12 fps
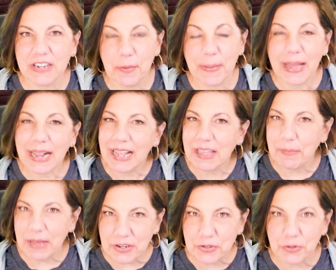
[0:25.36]
coming back. I am
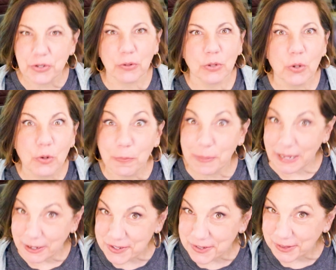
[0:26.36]
Angel, your local
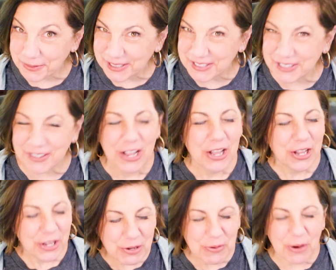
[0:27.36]
Bakersfield realtor.
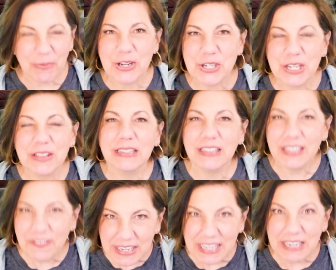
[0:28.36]
You are watching the
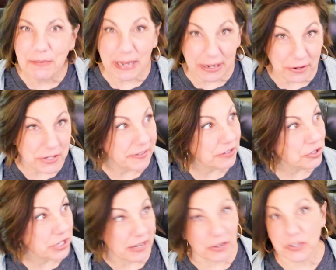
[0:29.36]
Living in Bakersfield
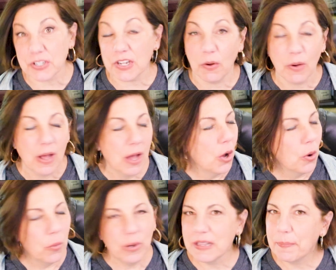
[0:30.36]
channel. So,
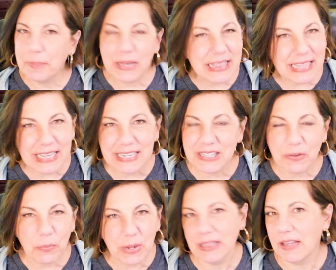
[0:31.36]
one of the big things
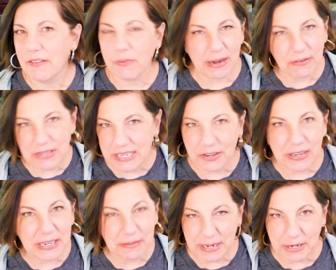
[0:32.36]
that we love around here
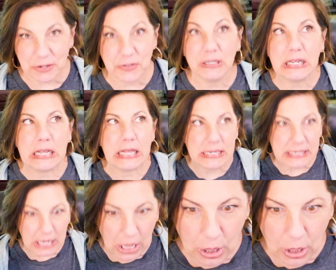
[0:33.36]
in Bakersfield is